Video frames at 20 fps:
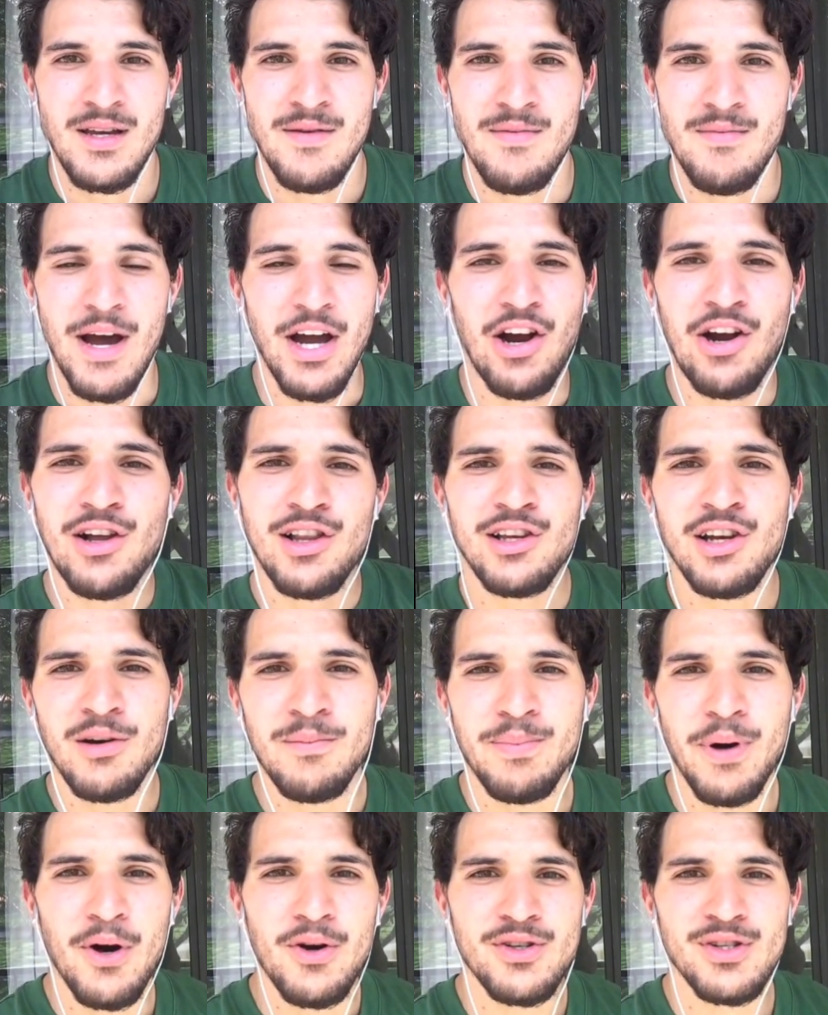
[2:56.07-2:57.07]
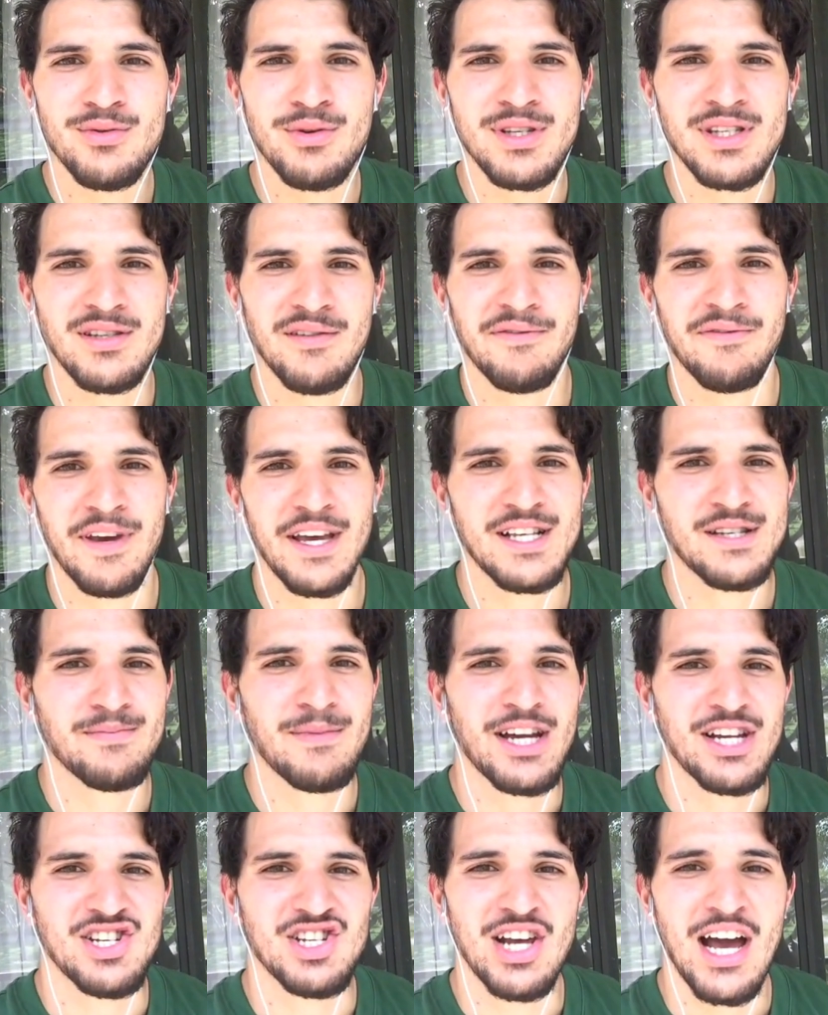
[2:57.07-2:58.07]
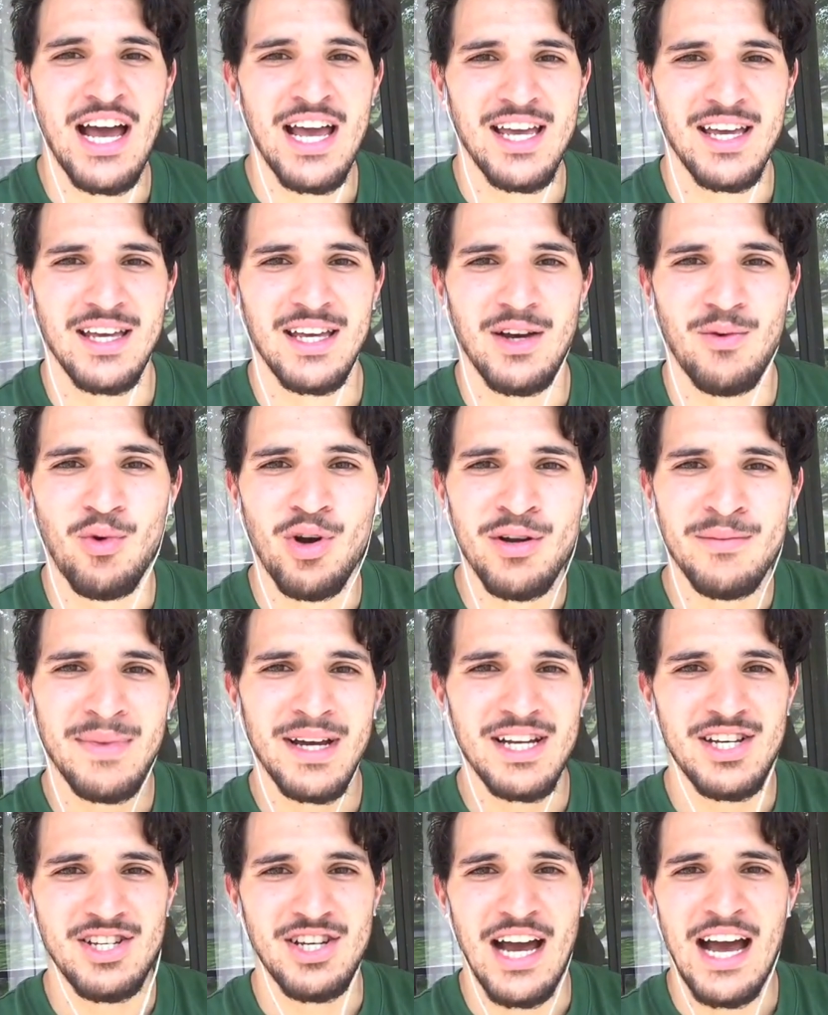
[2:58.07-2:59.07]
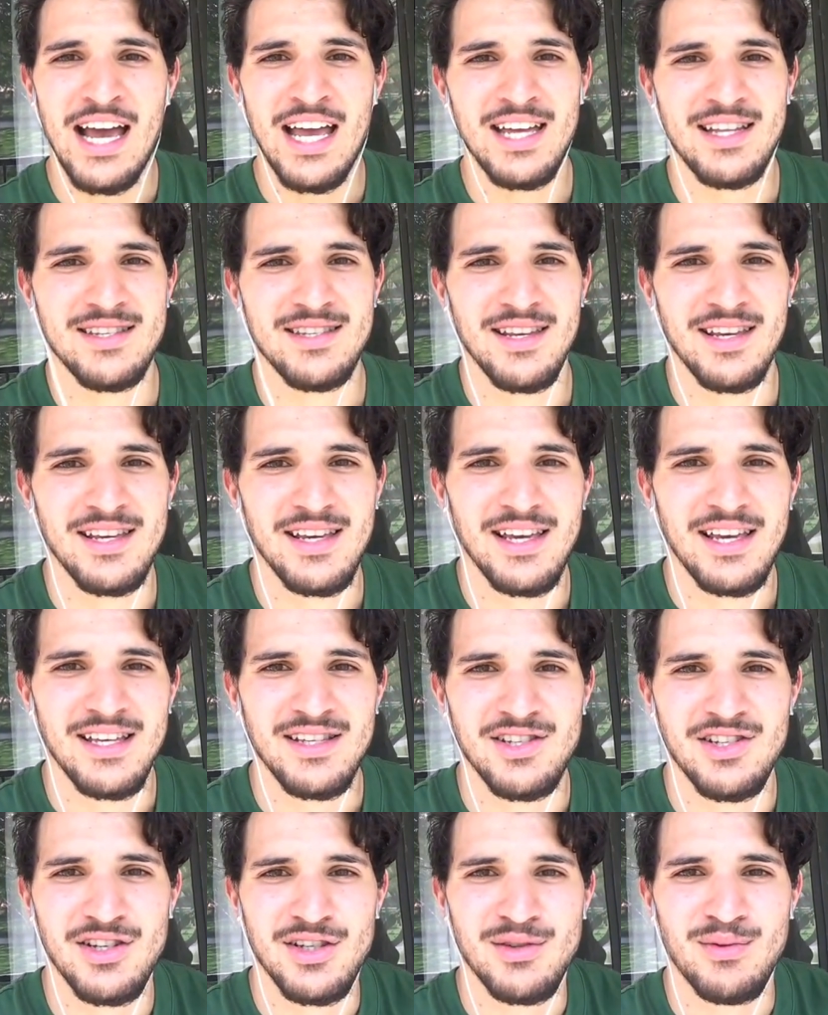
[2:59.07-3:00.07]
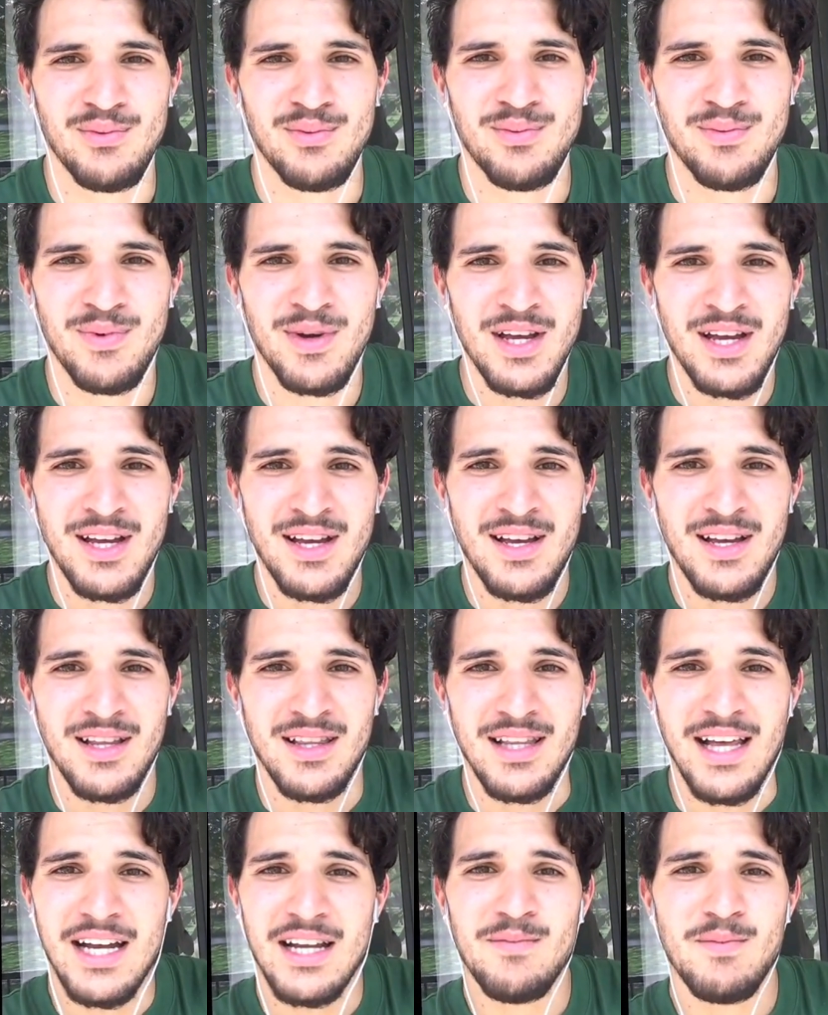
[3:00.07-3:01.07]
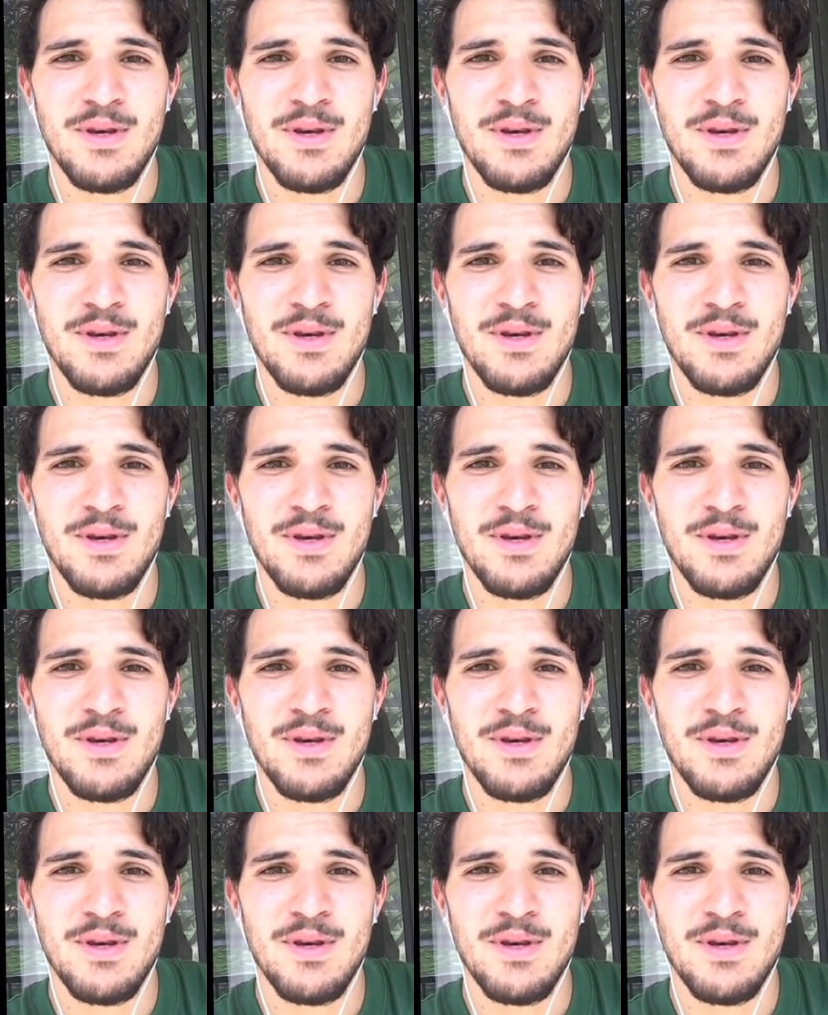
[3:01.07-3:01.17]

My earlier post was to face my giant, and one of my giants is just letting